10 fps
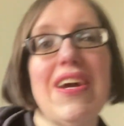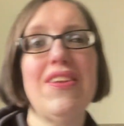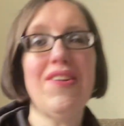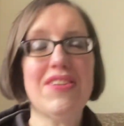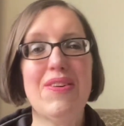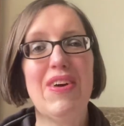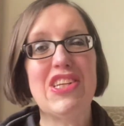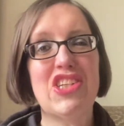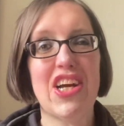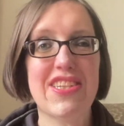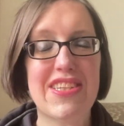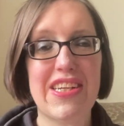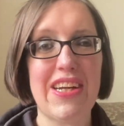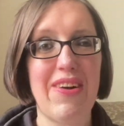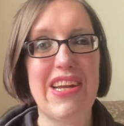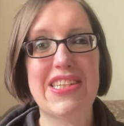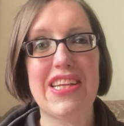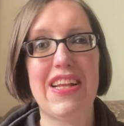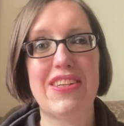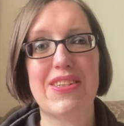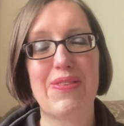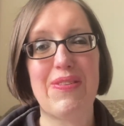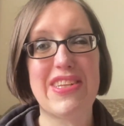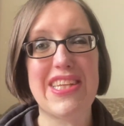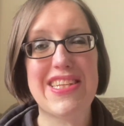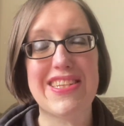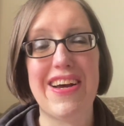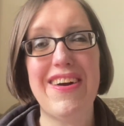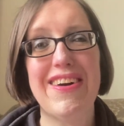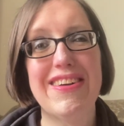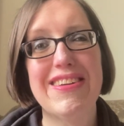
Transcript: not am I just going to London with my sister,